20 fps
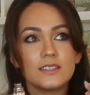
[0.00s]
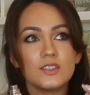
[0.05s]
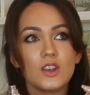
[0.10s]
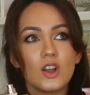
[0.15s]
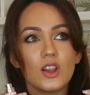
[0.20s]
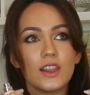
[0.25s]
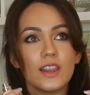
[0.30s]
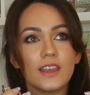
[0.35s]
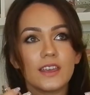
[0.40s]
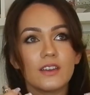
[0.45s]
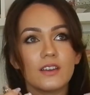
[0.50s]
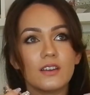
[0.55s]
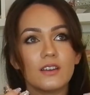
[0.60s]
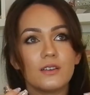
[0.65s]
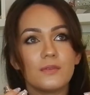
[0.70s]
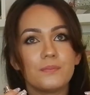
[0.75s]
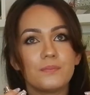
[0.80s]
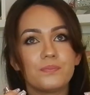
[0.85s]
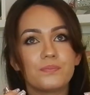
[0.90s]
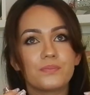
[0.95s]
not like
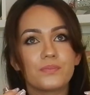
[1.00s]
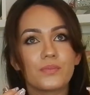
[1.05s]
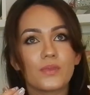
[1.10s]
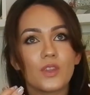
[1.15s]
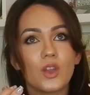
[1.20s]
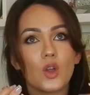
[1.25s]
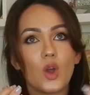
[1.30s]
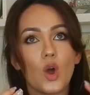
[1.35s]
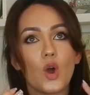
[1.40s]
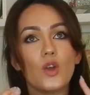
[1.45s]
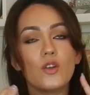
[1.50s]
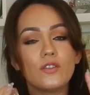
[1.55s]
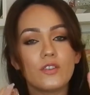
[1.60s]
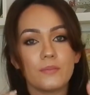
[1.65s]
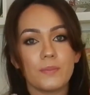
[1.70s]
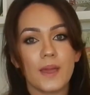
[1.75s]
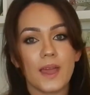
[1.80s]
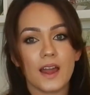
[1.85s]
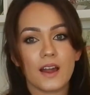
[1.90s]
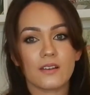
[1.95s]
a
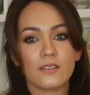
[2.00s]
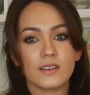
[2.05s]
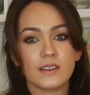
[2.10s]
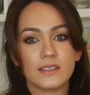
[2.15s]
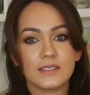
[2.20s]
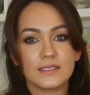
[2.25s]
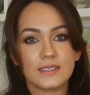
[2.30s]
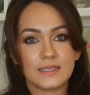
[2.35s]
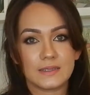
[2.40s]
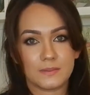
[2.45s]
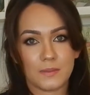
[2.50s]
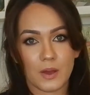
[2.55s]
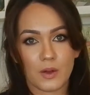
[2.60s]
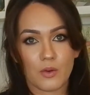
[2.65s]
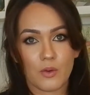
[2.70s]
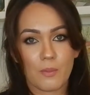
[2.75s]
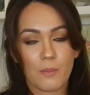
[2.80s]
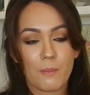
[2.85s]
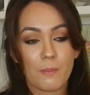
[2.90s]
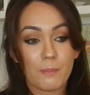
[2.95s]
overpowering
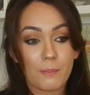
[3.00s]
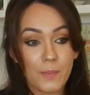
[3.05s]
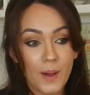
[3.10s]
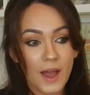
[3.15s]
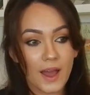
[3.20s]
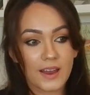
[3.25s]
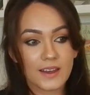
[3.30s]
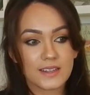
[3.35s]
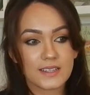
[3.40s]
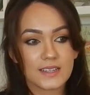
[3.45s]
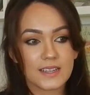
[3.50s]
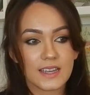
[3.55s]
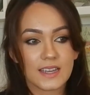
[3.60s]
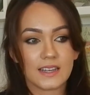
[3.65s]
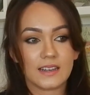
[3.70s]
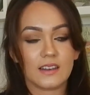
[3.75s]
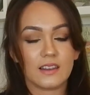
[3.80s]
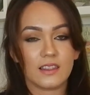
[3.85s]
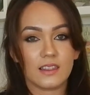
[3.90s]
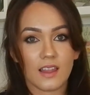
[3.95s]
smell, but
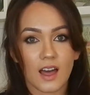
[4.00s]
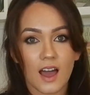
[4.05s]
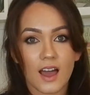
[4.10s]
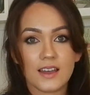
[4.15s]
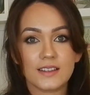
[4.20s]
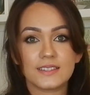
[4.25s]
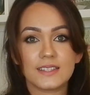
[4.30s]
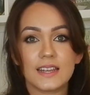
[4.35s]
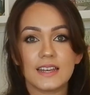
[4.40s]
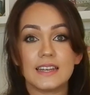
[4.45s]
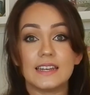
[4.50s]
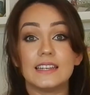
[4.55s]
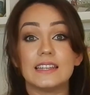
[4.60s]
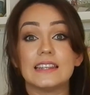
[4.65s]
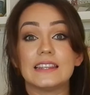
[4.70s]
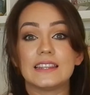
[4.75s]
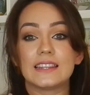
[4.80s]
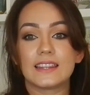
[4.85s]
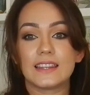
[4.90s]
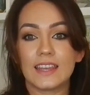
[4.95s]
it lasts and it
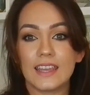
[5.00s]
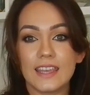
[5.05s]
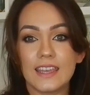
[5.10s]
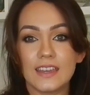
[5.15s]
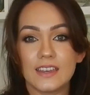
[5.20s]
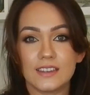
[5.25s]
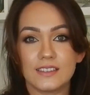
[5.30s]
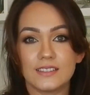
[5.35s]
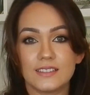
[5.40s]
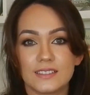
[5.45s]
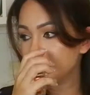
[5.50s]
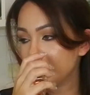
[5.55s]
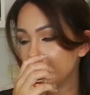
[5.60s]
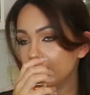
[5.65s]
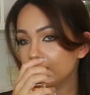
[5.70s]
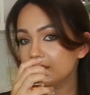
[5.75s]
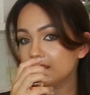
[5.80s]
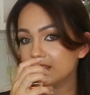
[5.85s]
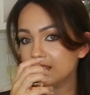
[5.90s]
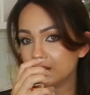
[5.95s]
lingers. It
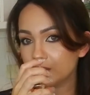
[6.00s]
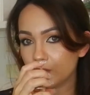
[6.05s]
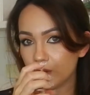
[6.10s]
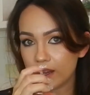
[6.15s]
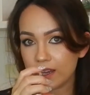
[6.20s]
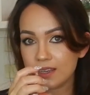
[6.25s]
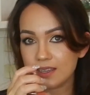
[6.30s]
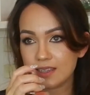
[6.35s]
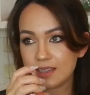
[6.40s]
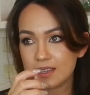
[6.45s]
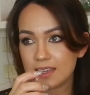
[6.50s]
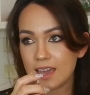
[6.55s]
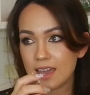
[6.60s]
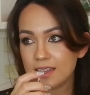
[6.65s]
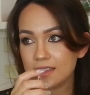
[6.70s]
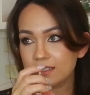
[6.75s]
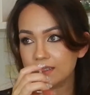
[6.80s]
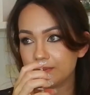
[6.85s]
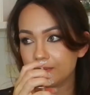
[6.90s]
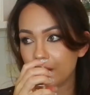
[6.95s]
smells sweet,
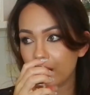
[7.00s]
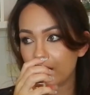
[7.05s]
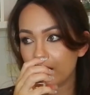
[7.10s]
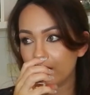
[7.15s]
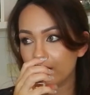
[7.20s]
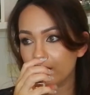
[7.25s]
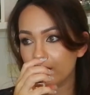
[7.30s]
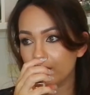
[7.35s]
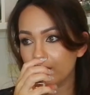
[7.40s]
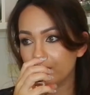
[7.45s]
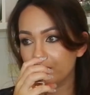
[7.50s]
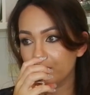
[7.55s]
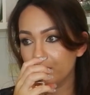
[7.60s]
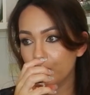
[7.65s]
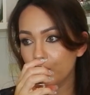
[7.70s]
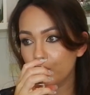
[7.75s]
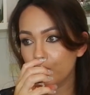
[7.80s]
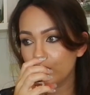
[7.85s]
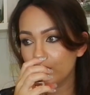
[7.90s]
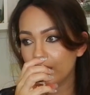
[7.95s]
yes, but
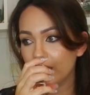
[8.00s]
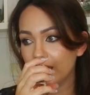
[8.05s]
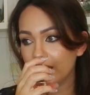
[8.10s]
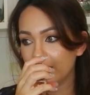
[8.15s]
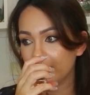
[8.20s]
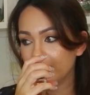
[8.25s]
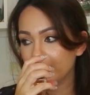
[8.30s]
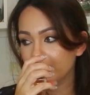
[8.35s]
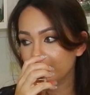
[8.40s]
more like,